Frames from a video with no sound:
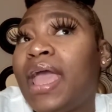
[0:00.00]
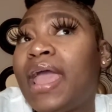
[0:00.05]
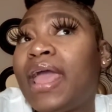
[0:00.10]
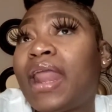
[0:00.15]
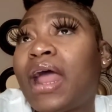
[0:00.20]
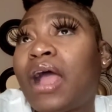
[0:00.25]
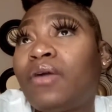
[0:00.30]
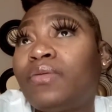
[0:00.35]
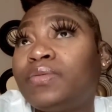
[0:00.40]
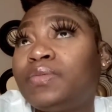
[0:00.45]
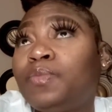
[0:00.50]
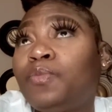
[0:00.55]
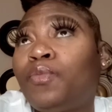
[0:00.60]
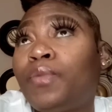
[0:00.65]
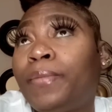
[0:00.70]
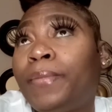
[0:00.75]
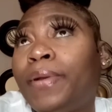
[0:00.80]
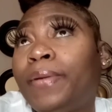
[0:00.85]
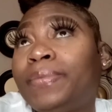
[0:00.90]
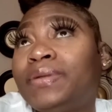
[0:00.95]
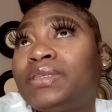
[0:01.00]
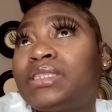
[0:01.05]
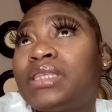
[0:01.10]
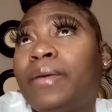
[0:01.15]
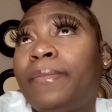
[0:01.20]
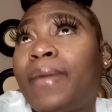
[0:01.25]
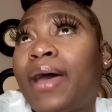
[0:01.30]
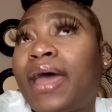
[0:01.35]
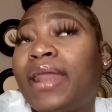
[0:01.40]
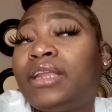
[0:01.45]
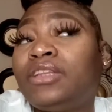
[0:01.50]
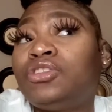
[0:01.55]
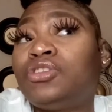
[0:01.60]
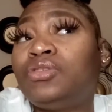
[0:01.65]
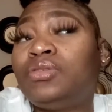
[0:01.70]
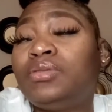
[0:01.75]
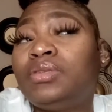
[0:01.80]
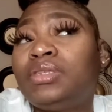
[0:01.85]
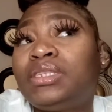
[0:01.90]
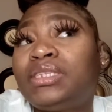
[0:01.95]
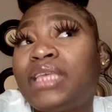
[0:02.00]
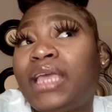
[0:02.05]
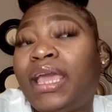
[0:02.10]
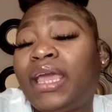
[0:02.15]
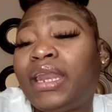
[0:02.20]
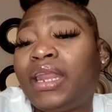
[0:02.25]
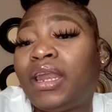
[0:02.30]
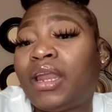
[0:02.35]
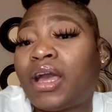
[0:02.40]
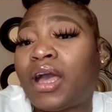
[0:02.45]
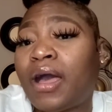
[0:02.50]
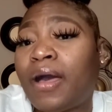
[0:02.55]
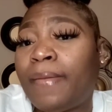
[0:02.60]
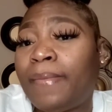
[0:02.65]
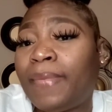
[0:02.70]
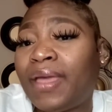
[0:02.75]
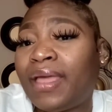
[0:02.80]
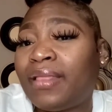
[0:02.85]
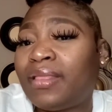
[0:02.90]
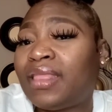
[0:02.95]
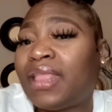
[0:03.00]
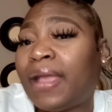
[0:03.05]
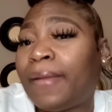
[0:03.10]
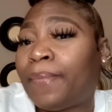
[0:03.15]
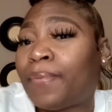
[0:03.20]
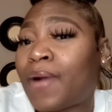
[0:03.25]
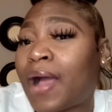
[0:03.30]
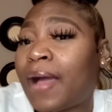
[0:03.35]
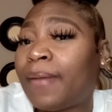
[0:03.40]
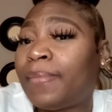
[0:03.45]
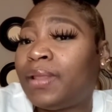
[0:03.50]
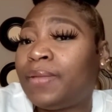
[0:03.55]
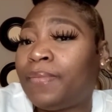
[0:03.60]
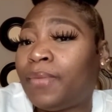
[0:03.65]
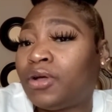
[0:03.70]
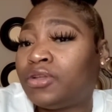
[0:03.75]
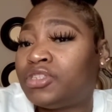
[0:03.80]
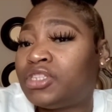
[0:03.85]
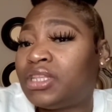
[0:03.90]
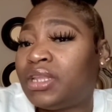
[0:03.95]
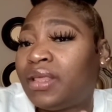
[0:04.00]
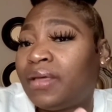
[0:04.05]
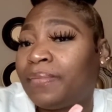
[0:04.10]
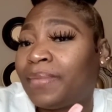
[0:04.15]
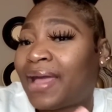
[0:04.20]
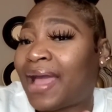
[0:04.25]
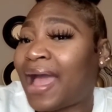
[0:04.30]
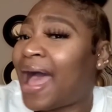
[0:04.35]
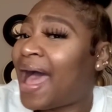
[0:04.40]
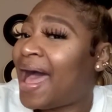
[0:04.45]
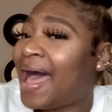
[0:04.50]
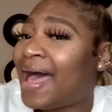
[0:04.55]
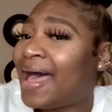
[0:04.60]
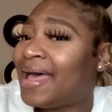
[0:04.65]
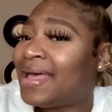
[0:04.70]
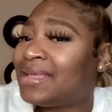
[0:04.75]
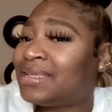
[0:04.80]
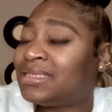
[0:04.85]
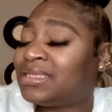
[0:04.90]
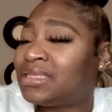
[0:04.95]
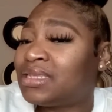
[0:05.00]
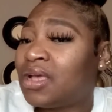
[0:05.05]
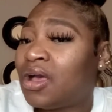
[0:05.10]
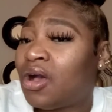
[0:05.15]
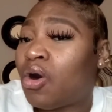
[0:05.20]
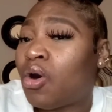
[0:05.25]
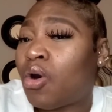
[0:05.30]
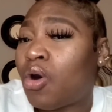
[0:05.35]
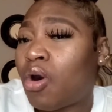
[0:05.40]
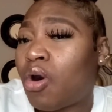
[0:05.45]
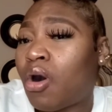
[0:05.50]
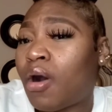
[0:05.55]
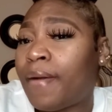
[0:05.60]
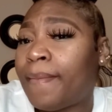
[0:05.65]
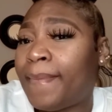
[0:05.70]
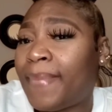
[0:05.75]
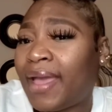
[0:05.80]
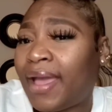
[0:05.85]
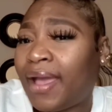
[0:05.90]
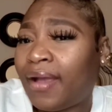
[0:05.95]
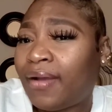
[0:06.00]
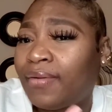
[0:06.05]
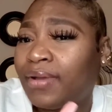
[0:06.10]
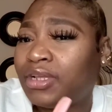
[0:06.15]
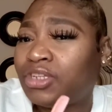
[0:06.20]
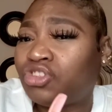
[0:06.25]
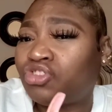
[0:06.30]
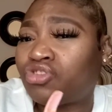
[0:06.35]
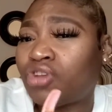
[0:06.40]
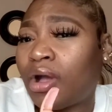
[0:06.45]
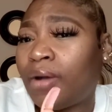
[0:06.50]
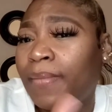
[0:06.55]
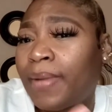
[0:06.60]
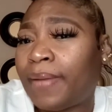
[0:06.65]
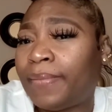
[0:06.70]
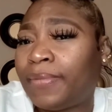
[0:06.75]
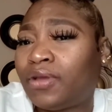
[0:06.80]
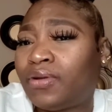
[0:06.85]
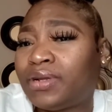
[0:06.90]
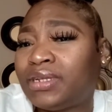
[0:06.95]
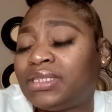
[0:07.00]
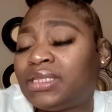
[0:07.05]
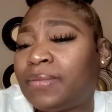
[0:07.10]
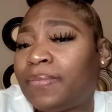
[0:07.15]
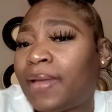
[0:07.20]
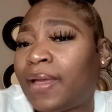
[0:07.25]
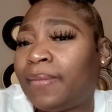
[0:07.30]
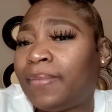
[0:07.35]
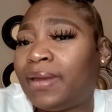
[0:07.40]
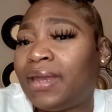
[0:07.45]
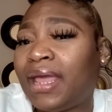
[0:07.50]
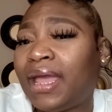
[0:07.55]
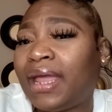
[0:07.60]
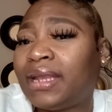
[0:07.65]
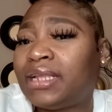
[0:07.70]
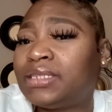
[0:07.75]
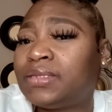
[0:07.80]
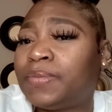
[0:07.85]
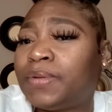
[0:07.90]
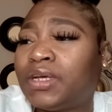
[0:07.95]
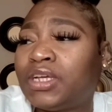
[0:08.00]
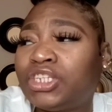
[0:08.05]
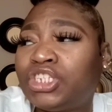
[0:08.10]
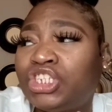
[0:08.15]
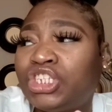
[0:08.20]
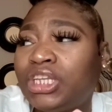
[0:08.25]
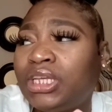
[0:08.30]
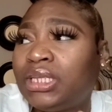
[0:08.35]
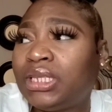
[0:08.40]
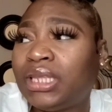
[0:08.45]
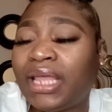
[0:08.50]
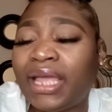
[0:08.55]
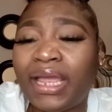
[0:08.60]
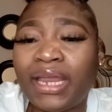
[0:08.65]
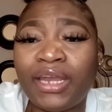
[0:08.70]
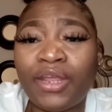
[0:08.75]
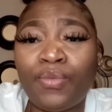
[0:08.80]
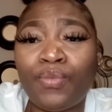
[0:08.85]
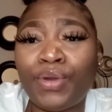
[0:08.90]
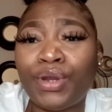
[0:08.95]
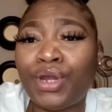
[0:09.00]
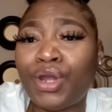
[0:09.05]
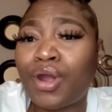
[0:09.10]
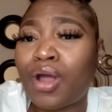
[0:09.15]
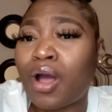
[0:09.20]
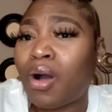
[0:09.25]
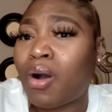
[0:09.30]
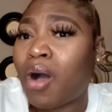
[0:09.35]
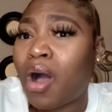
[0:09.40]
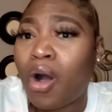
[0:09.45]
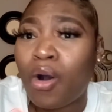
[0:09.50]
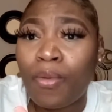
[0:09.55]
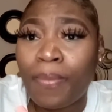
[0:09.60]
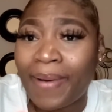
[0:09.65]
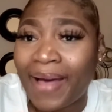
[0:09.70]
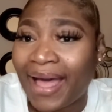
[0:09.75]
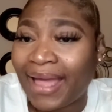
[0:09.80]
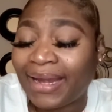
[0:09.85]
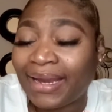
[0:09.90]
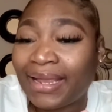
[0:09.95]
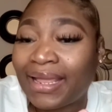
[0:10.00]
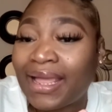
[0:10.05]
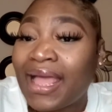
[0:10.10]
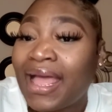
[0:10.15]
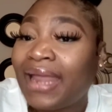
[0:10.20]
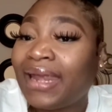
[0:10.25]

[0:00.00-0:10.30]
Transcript: And I remember somebody saying in a comment that probably most of them guys are married, strong mommy Christy baby daddies, because she landed with no whole body.